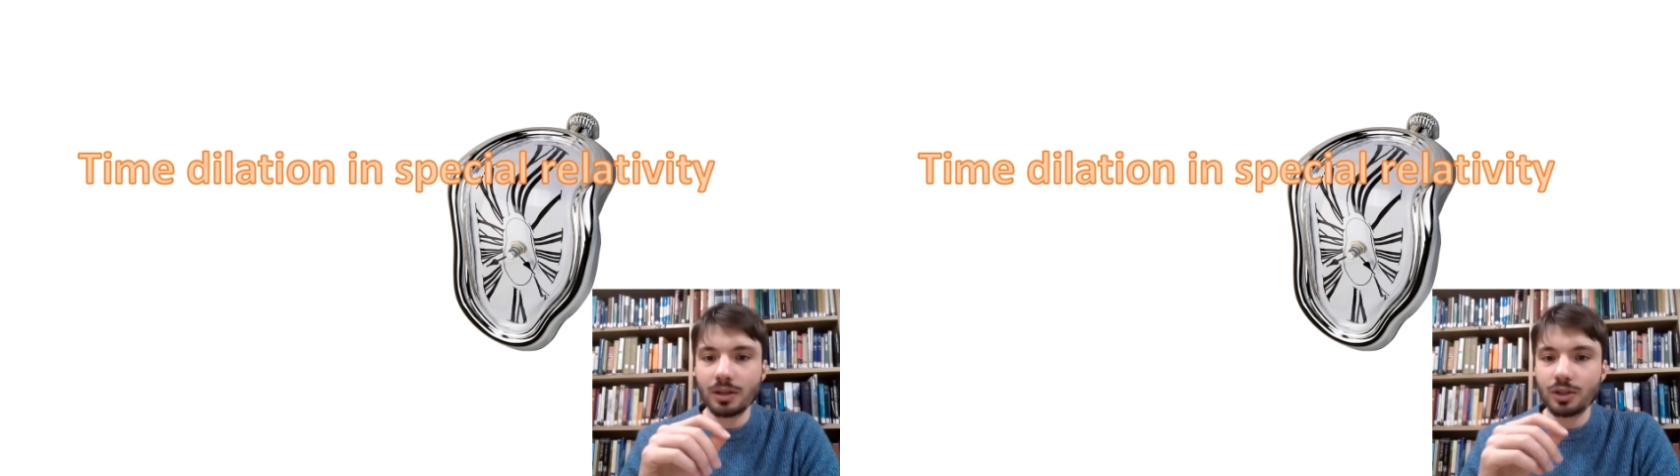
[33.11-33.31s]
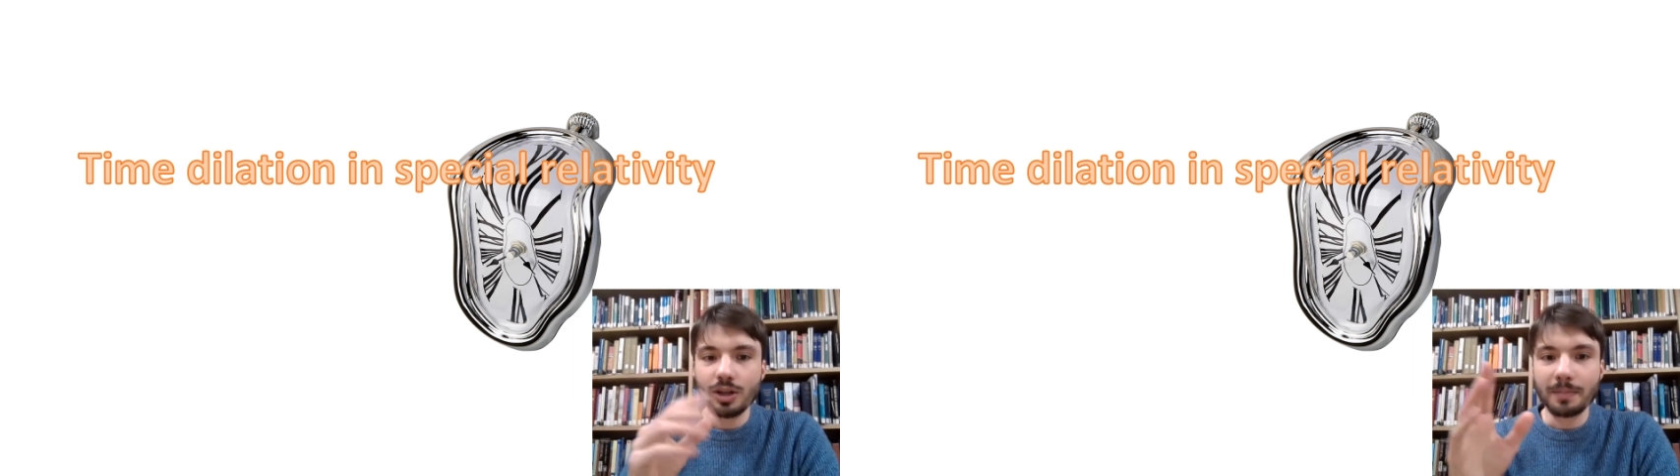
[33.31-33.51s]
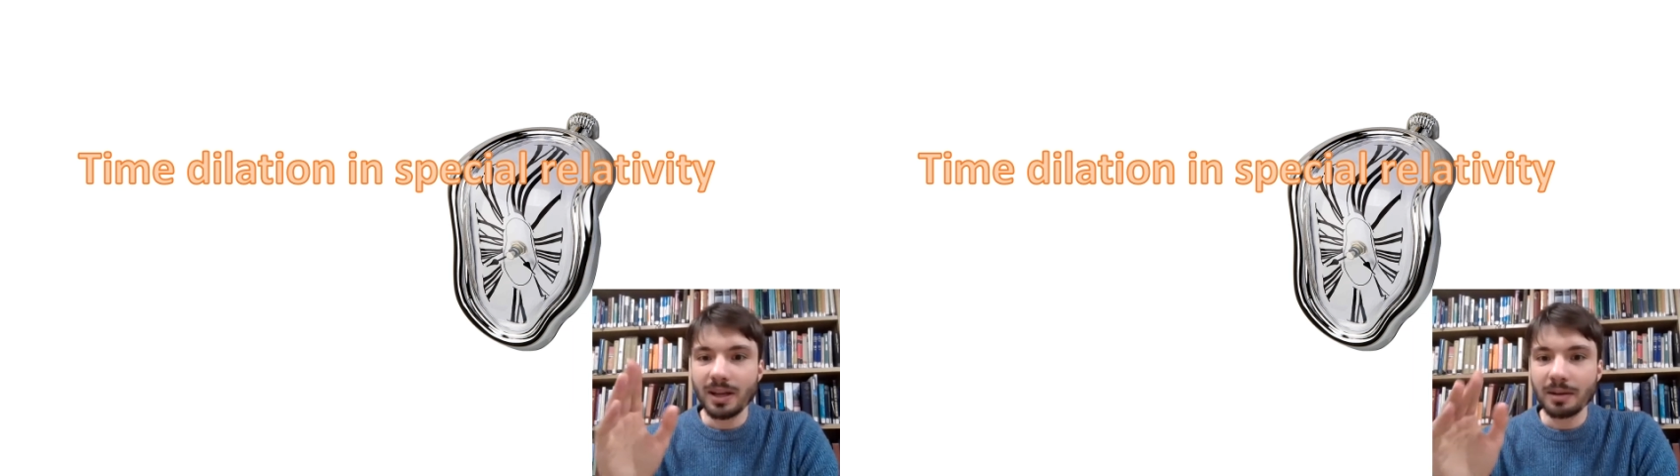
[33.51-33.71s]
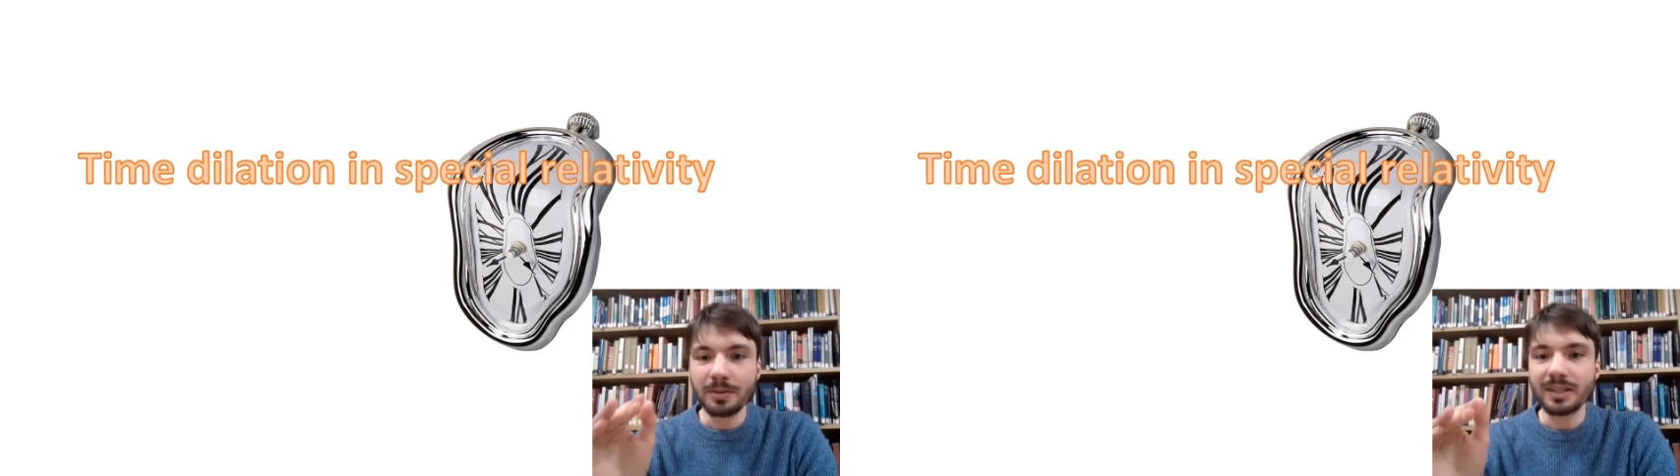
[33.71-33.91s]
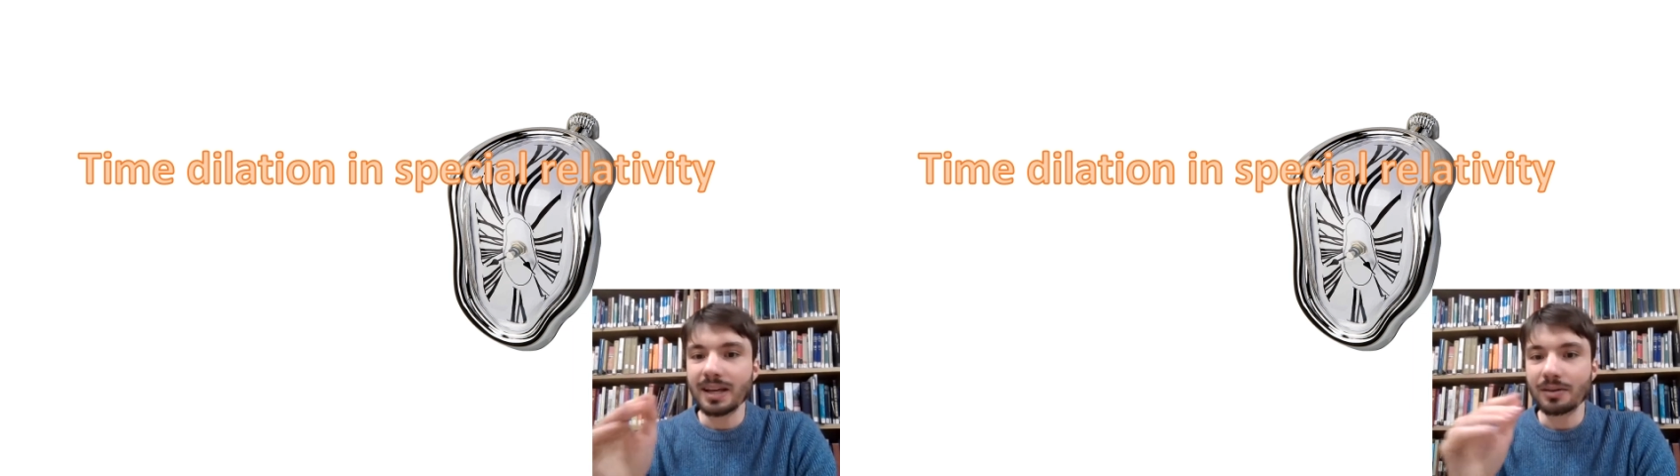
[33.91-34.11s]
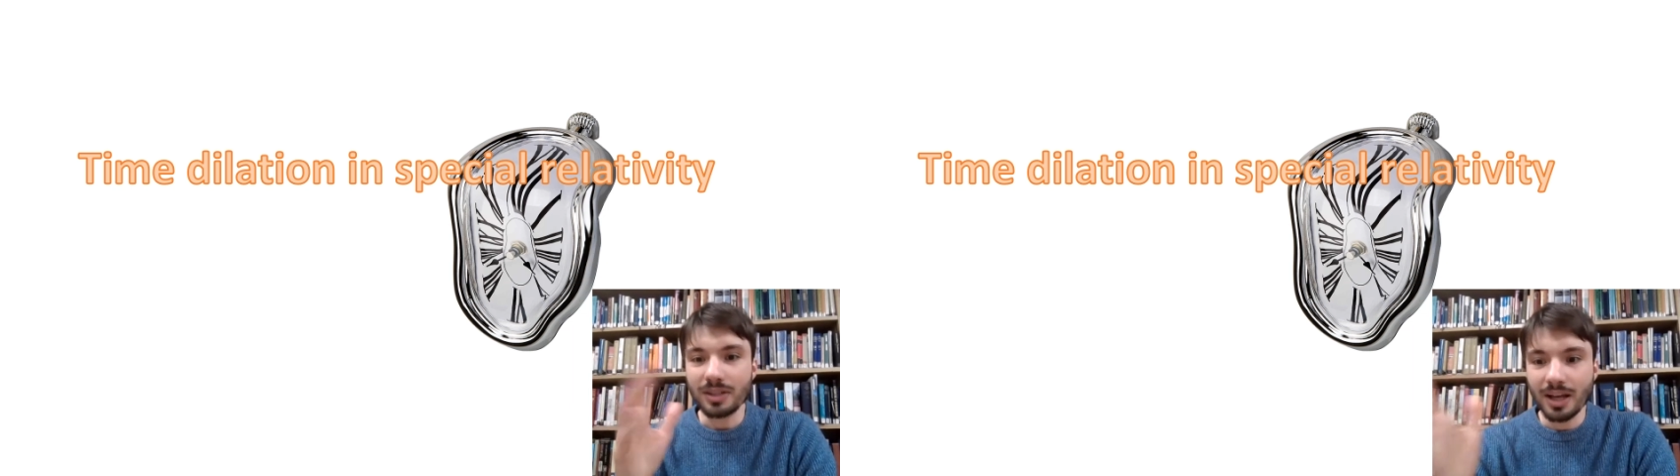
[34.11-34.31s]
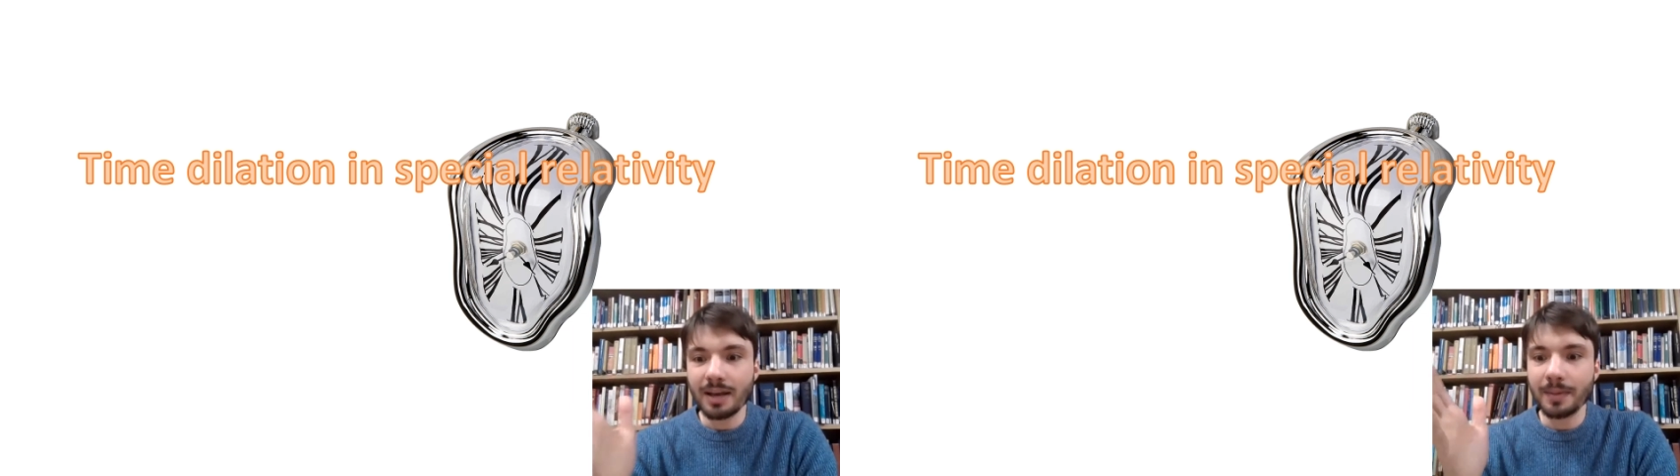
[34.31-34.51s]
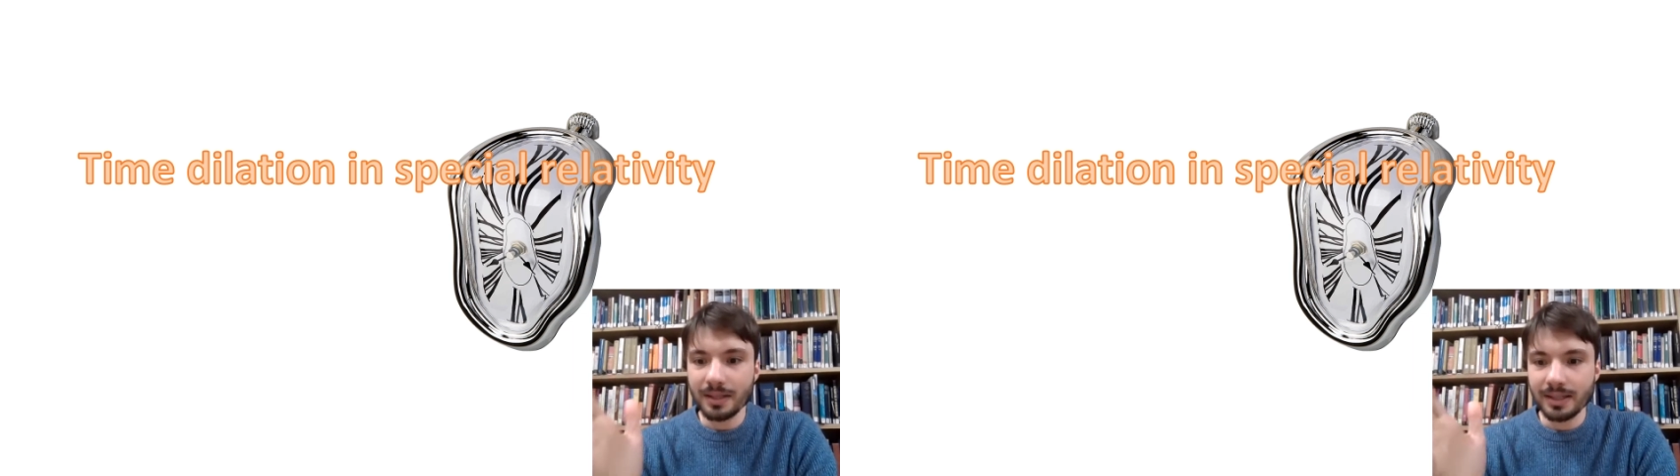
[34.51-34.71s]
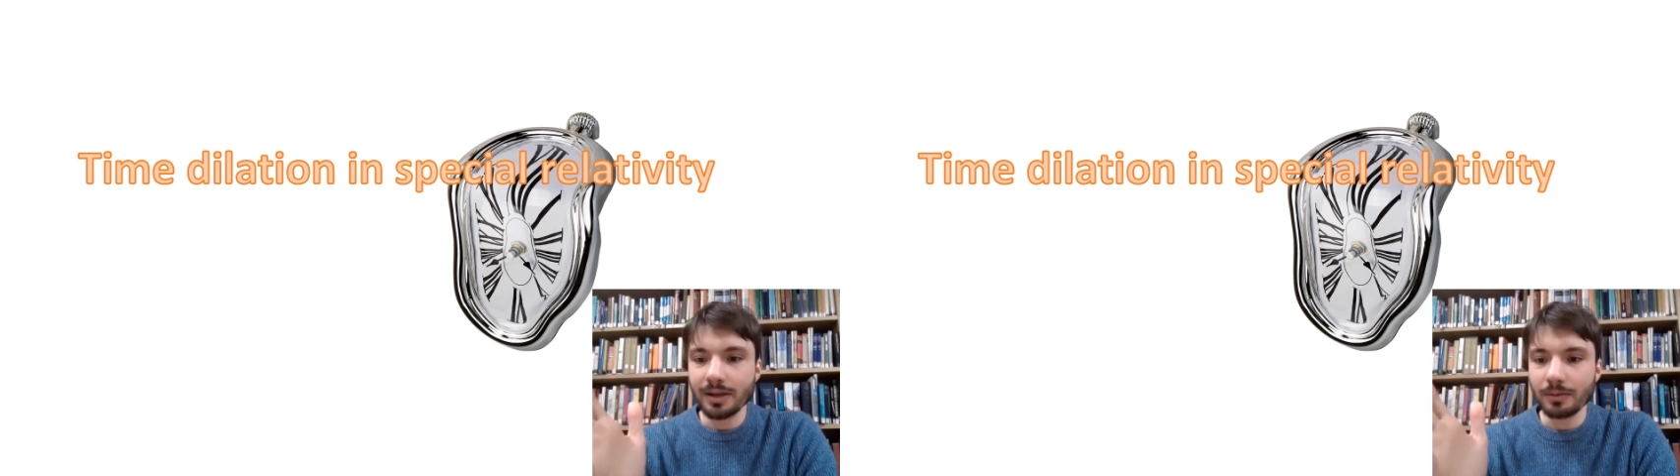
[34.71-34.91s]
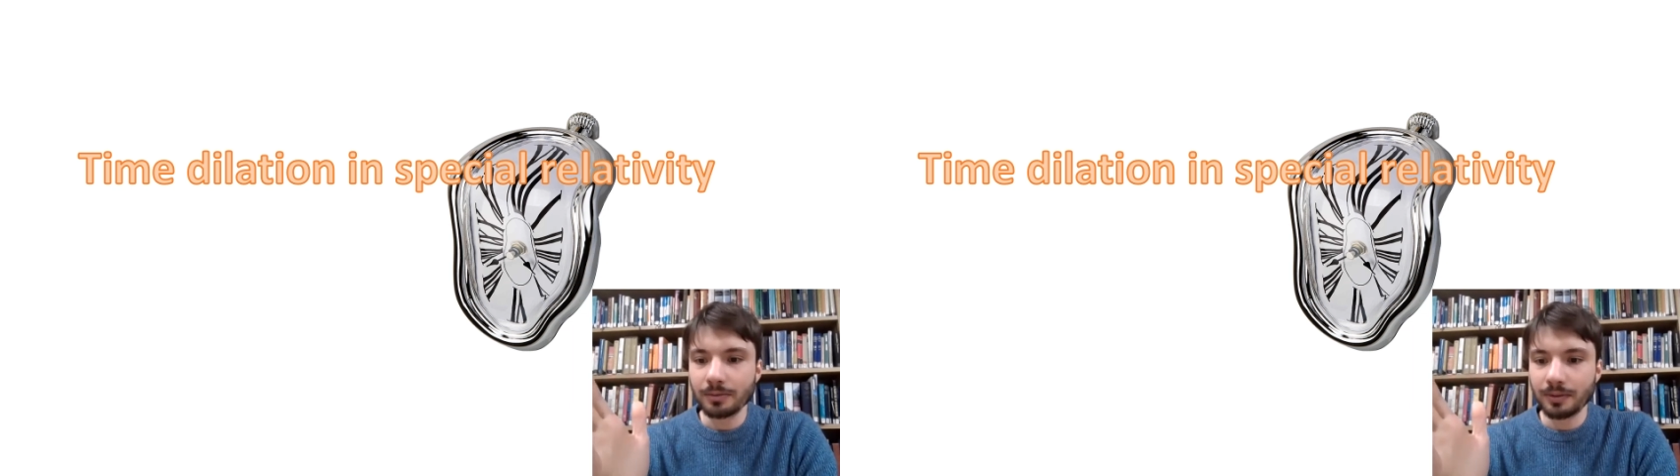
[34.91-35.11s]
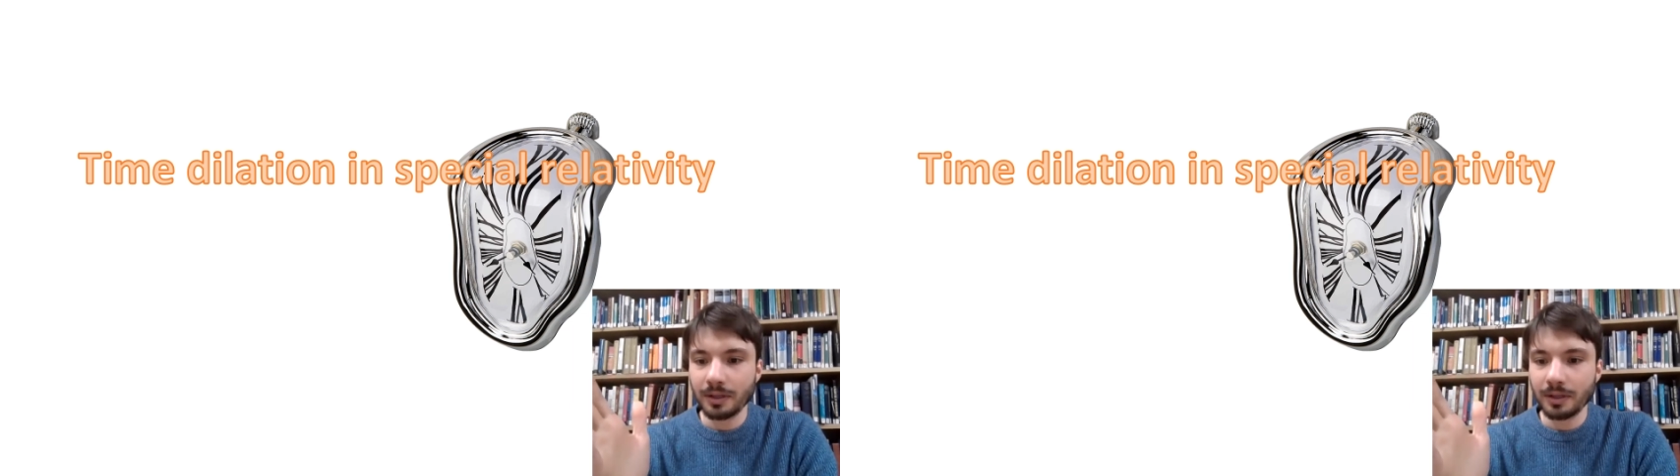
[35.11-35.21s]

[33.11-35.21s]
jumping up and down, time itself